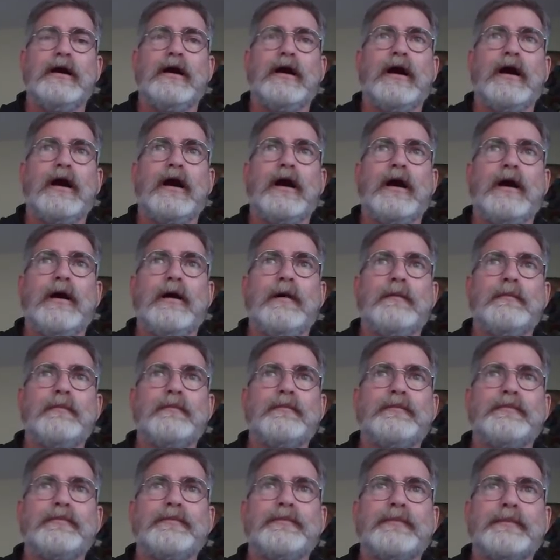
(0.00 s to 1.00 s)
um,
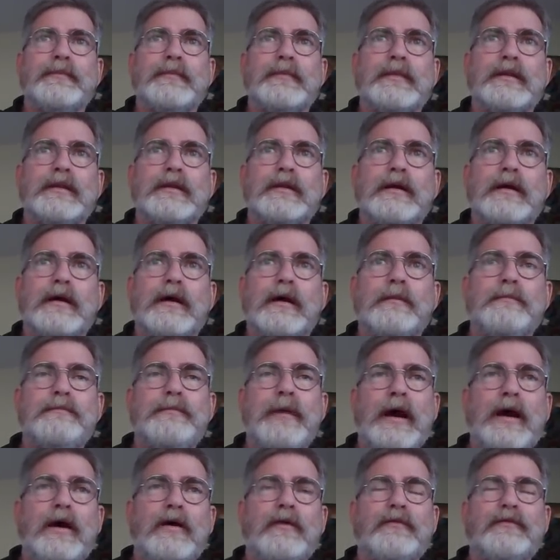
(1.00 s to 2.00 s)

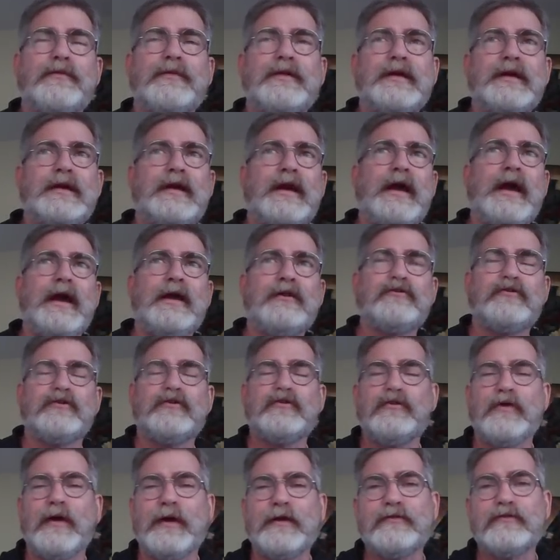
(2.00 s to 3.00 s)
about the
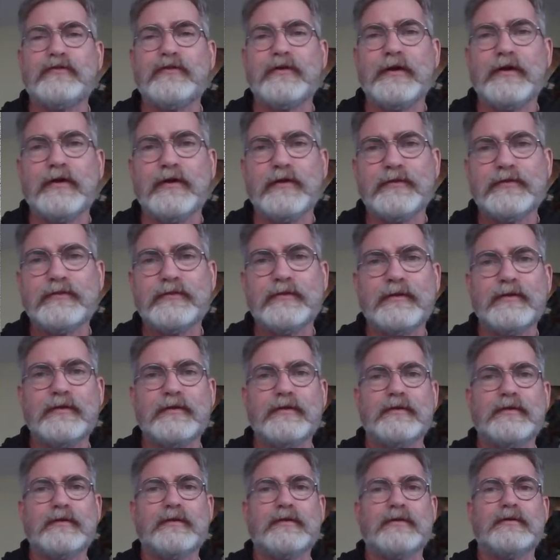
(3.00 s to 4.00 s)
extraterrestrials
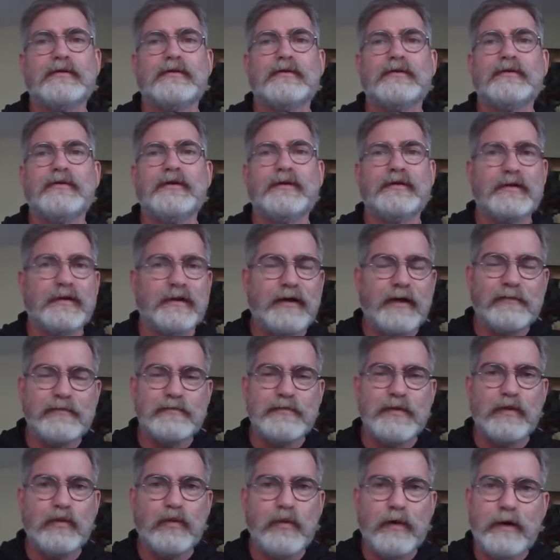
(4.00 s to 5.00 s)
that the
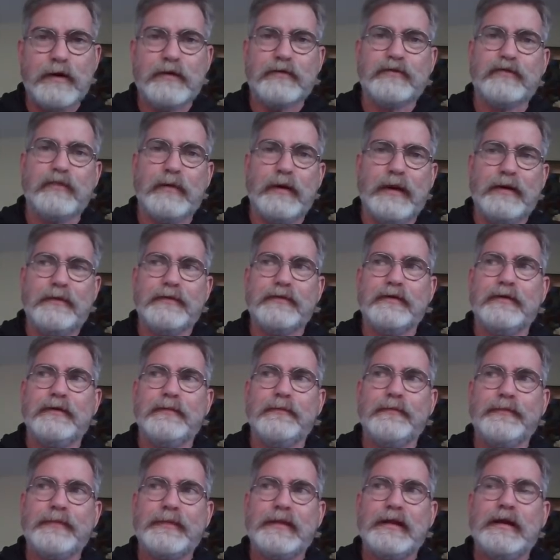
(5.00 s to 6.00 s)
government works with.
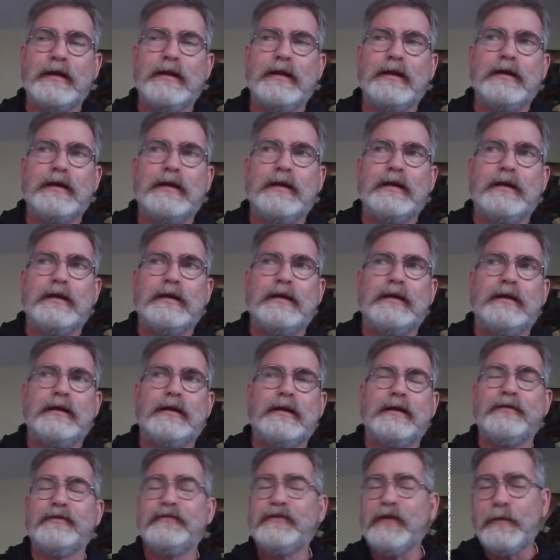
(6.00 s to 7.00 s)

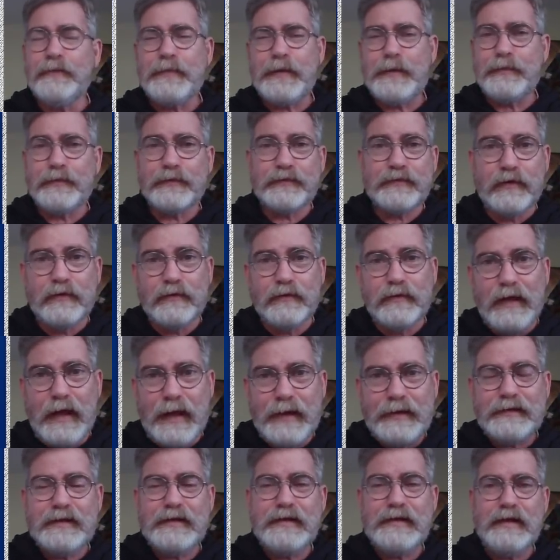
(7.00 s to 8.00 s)
And some people don't
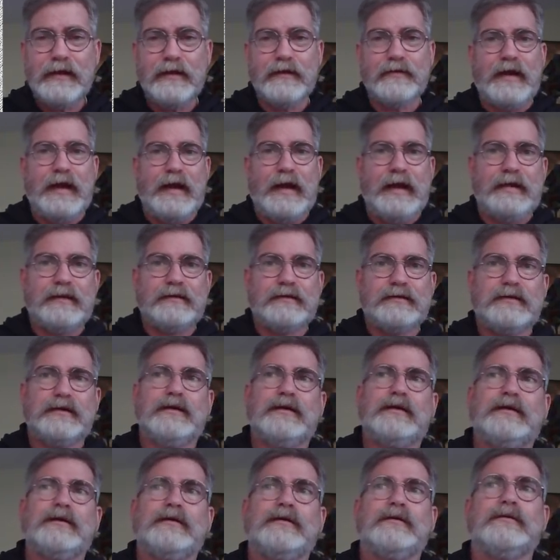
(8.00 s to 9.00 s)
like to hear that.
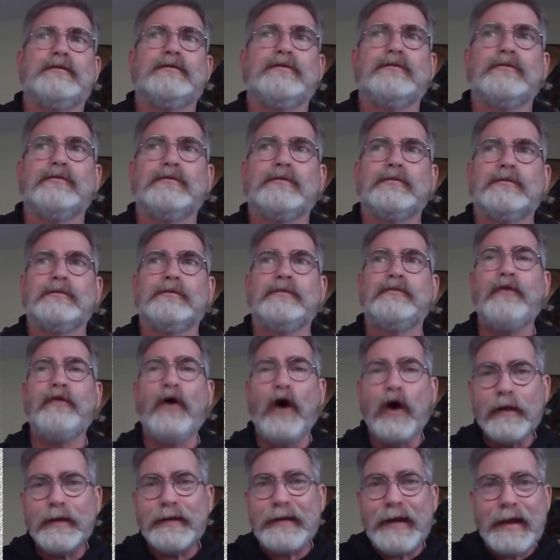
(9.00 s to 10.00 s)

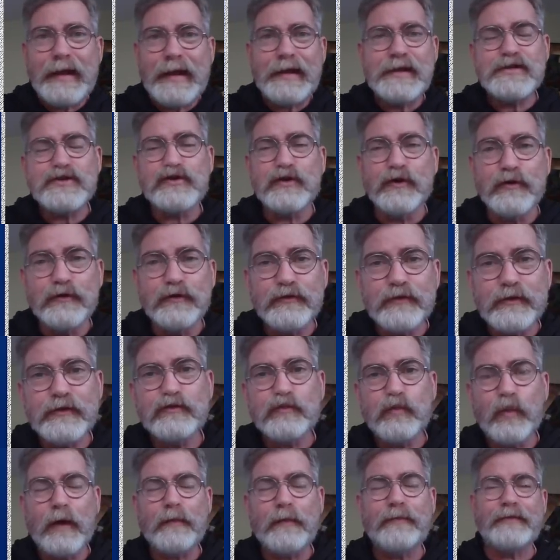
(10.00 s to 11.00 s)
Fallen angels
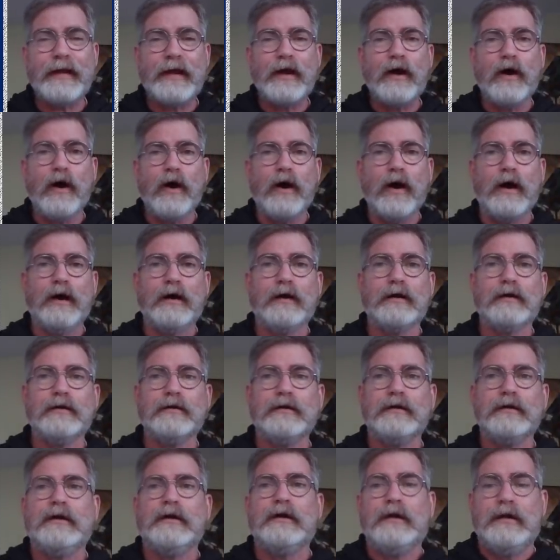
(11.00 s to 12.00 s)
is what they are.
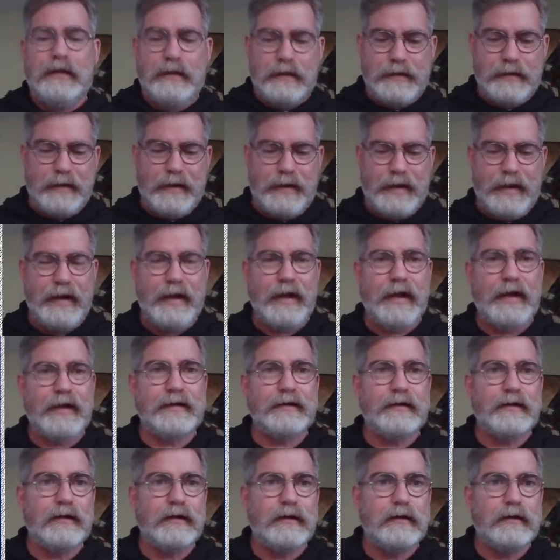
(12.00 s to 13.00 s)

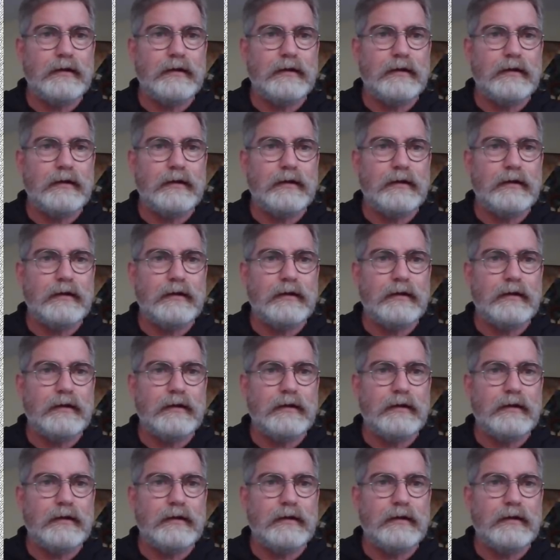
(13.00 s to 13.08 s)
And,